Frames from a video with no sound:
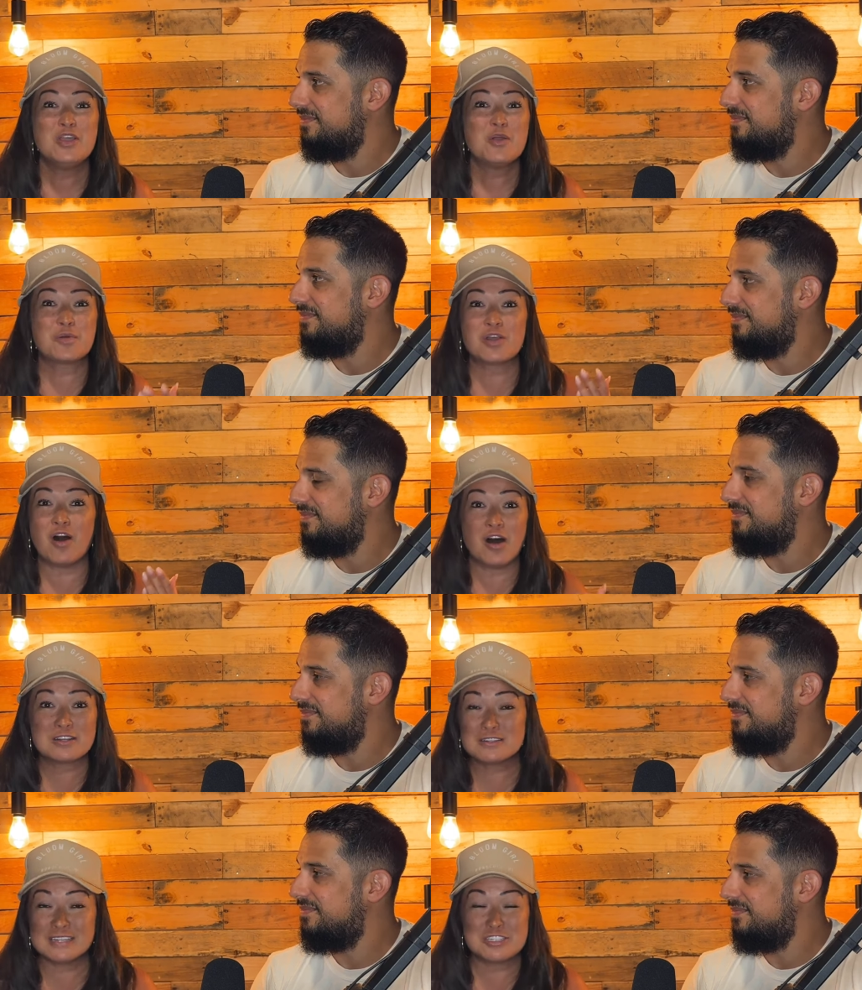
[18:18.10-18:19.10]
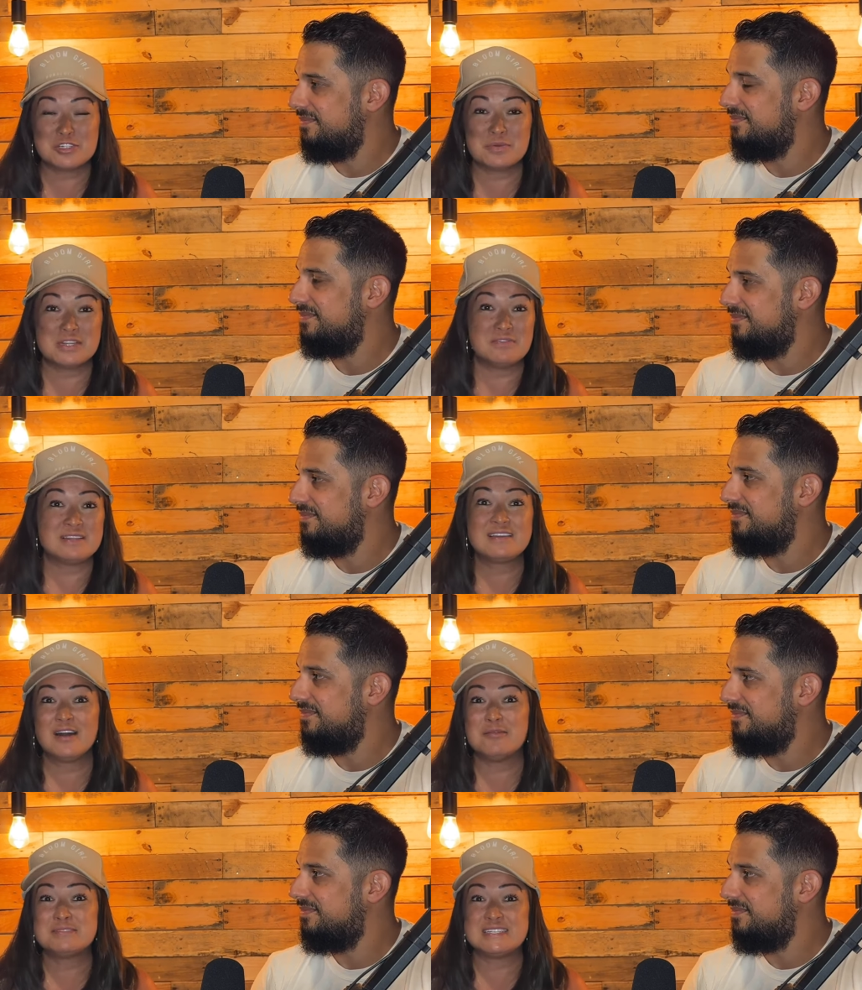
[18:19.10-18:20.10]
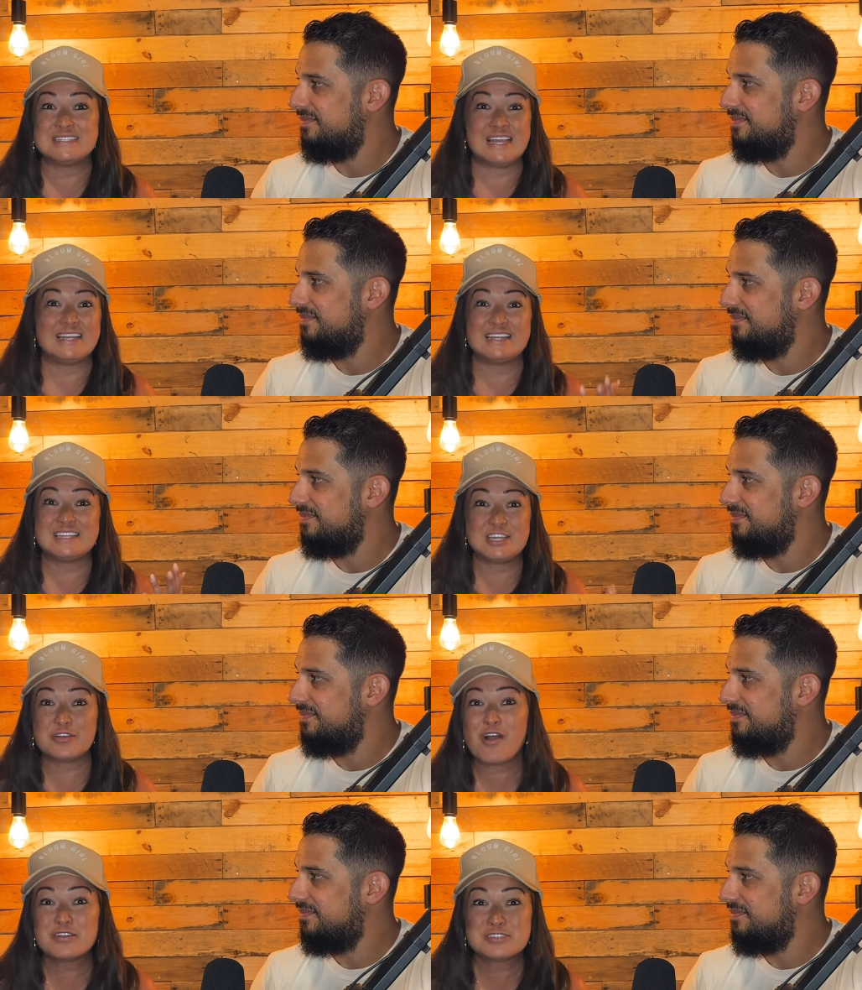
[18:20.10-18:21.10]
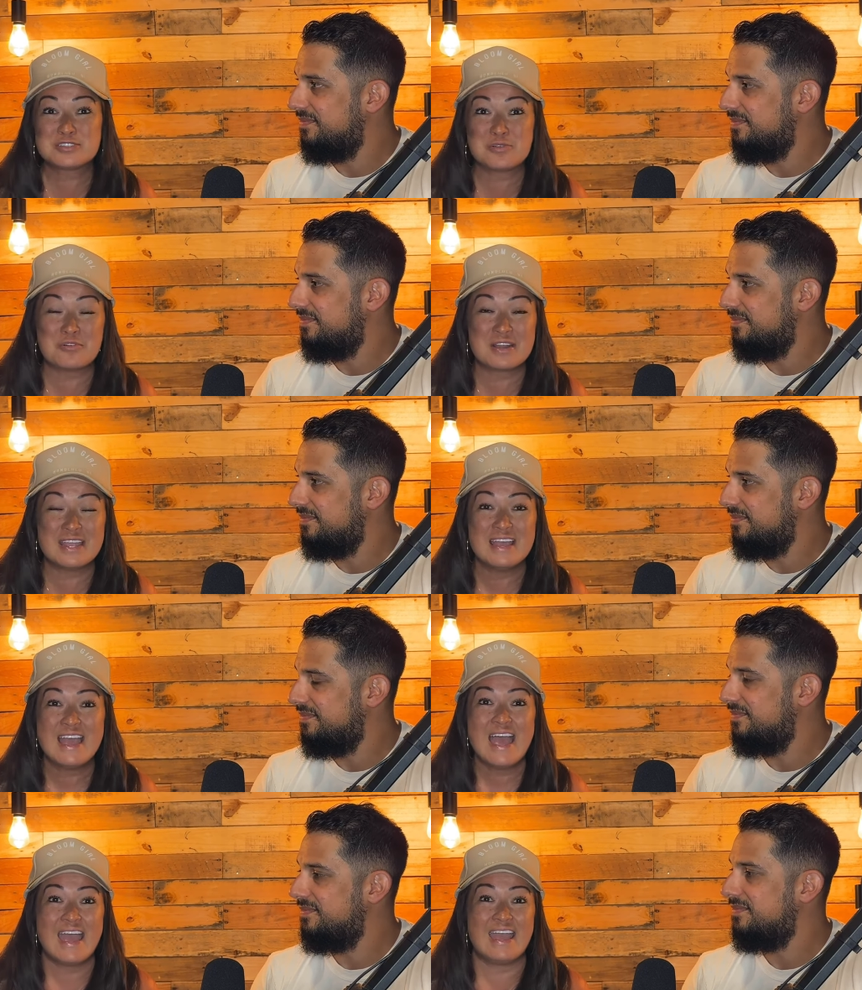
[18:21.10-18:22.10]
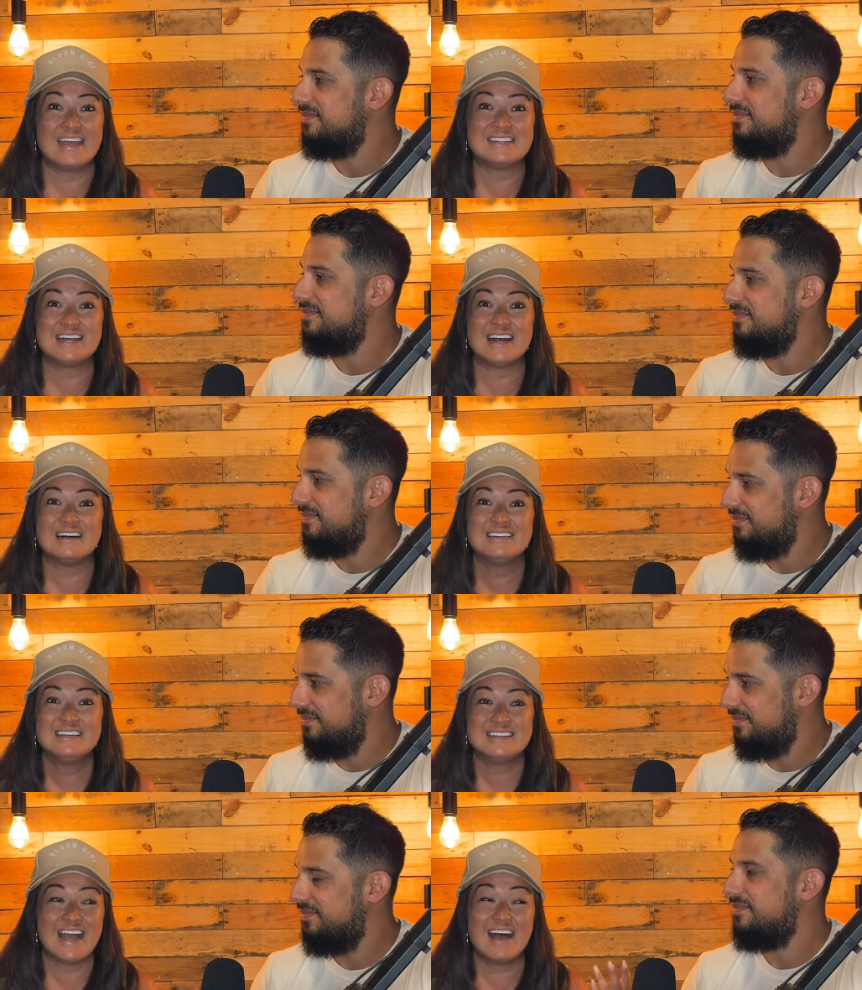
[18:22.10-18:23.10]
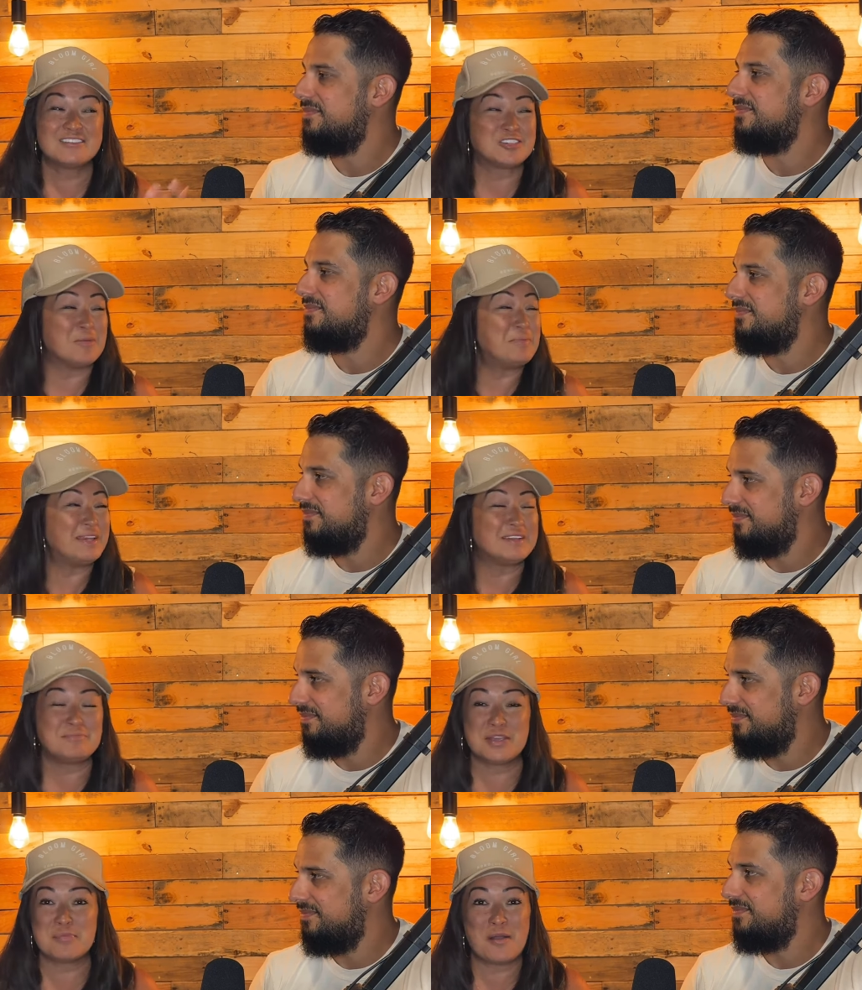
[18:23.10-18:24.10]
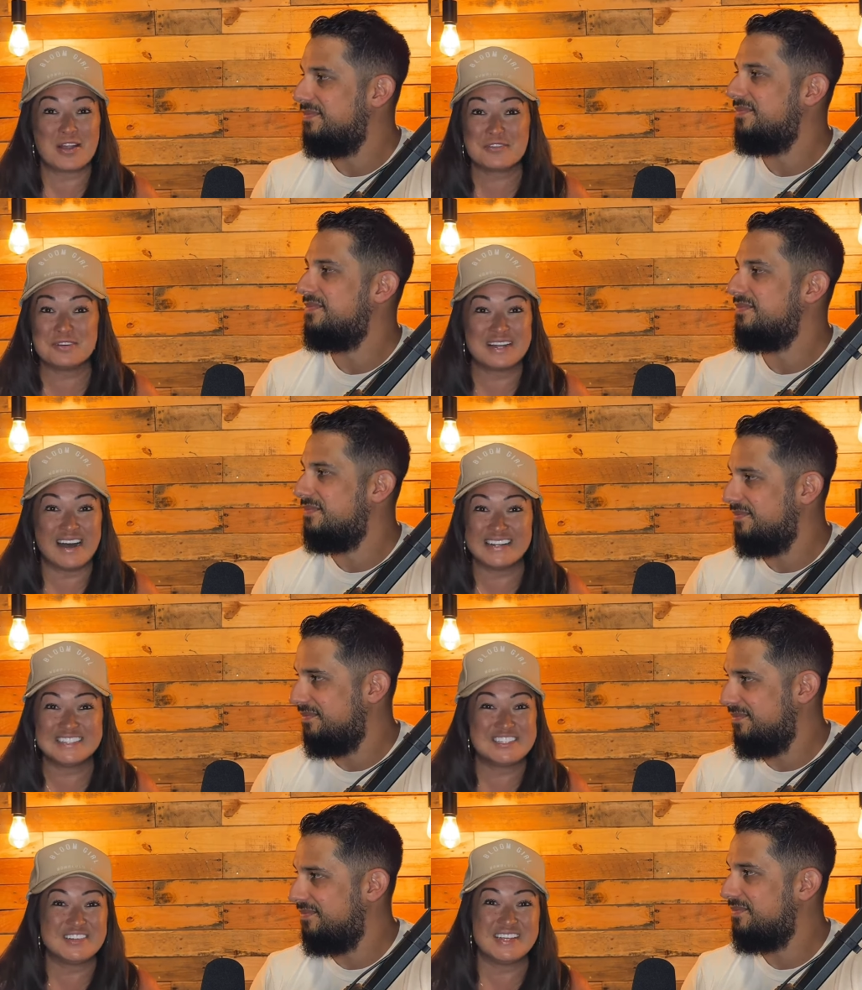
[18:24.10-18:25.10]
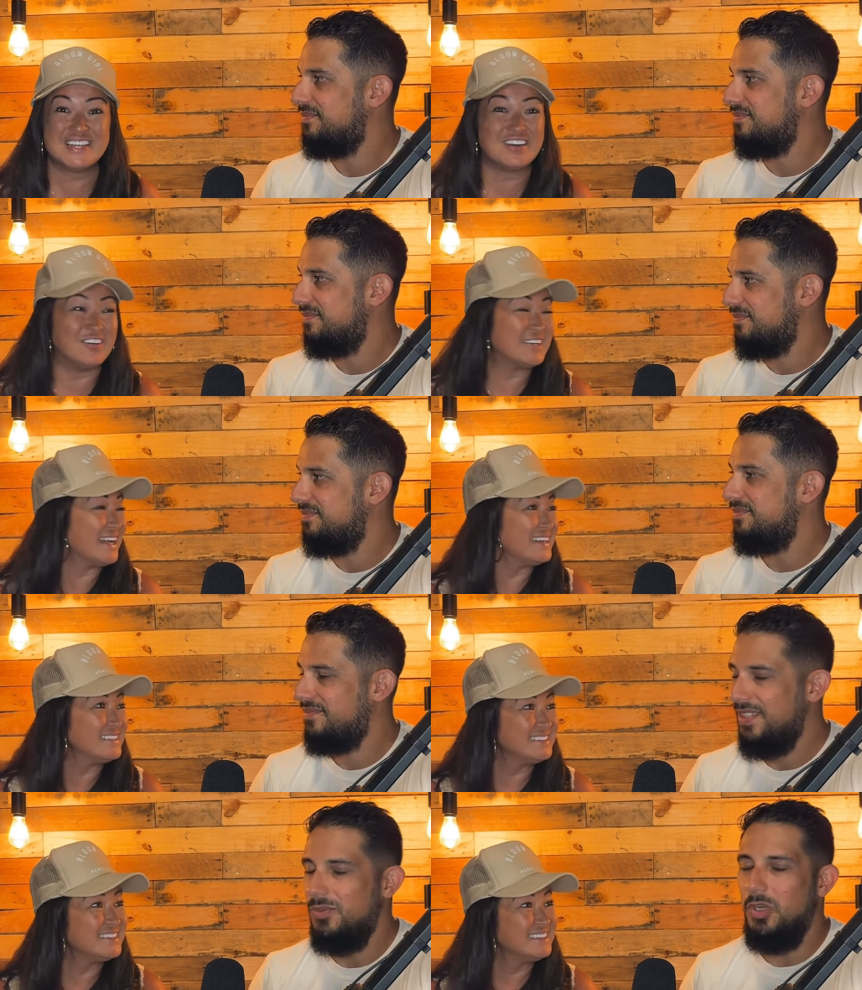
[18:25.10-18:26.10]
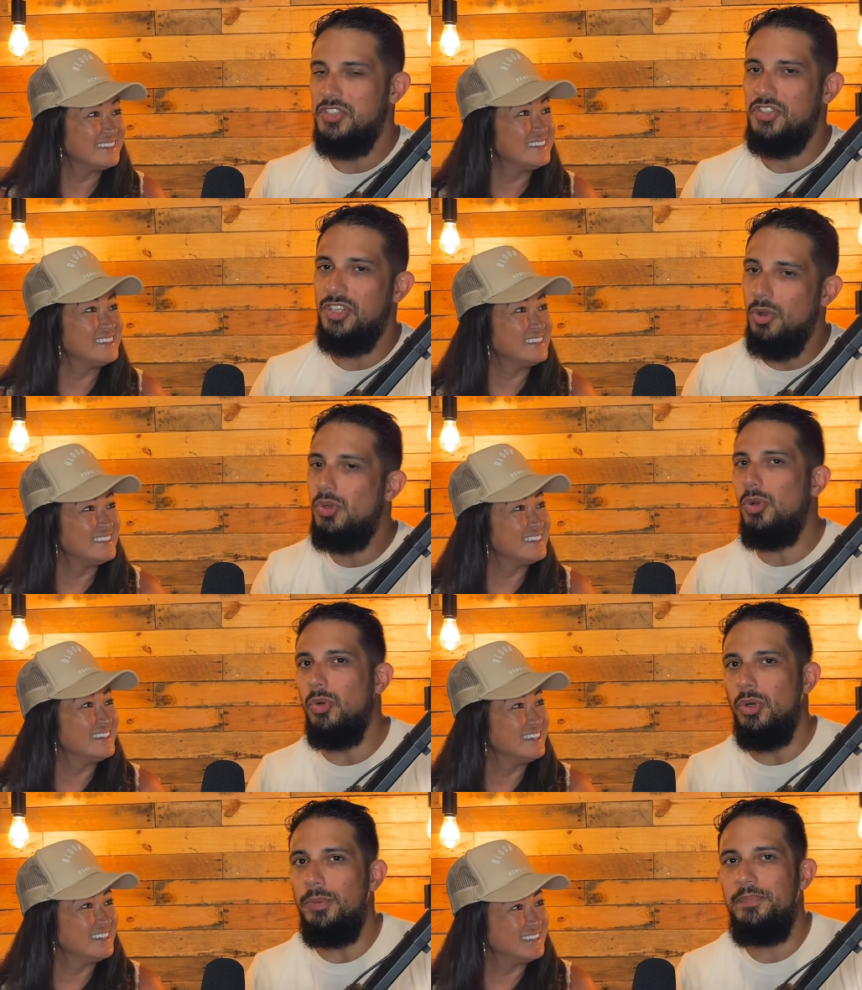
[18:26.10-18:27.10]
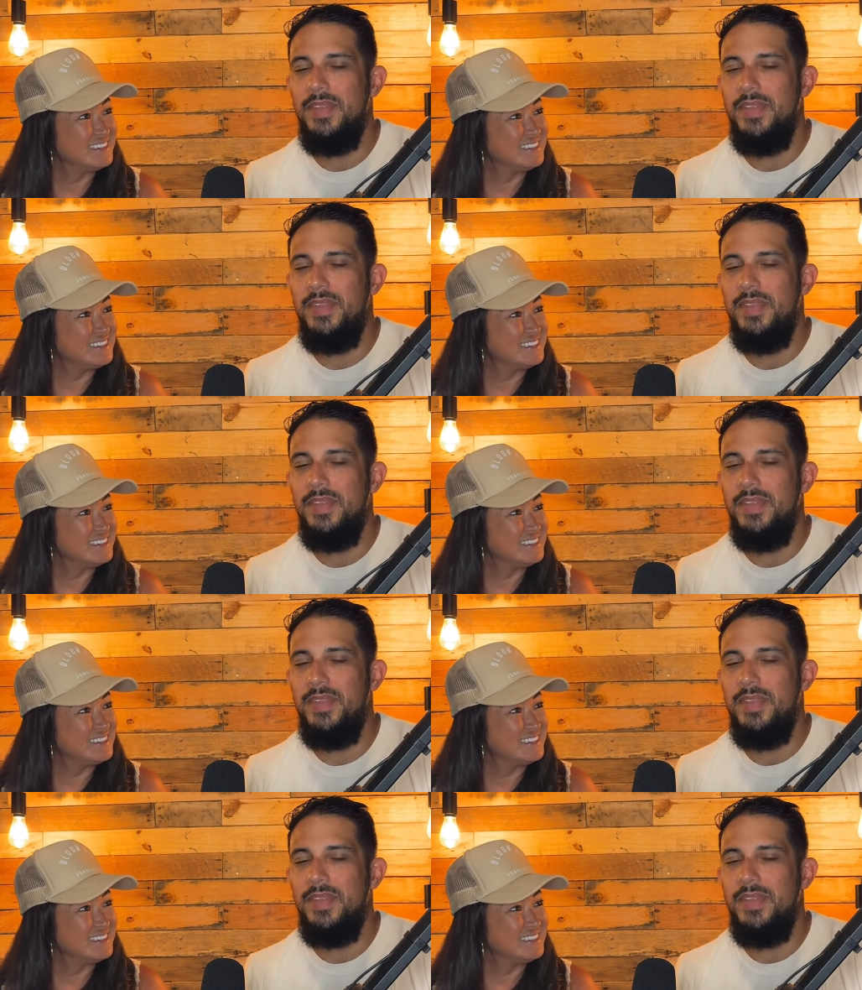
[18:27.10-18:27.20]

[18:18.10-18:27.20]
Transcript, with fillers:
Speaker 1: we're honored that you would even come today to hear our story and, uh, yeah, jump in and be a part of what God is doing in Kona.
Speaker 2: What's so cool